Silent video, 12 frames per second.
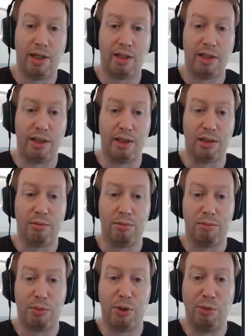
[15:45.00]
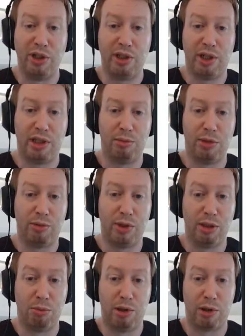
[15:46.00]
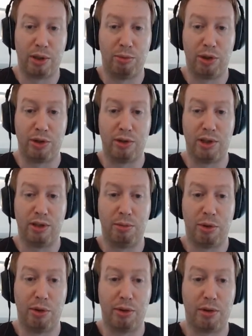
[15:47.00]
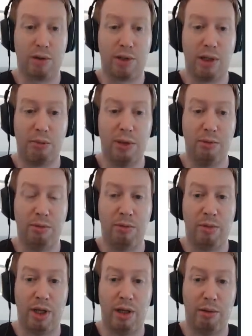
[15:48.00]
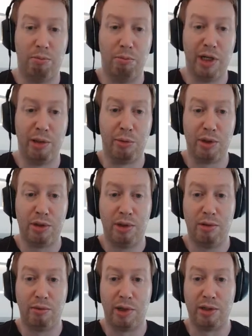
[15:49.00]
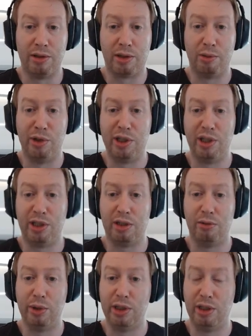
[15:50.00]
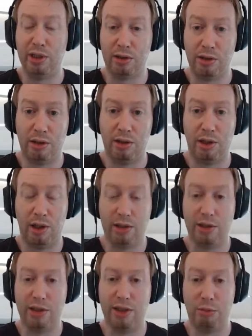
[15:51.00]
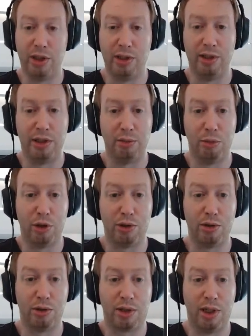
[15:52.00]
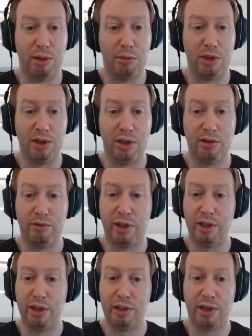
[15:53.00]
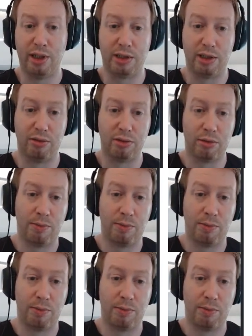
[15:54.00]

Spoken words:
and then communication between the plugin module and the protocol can be minimal, while the communication within the team building the module can be very intensive.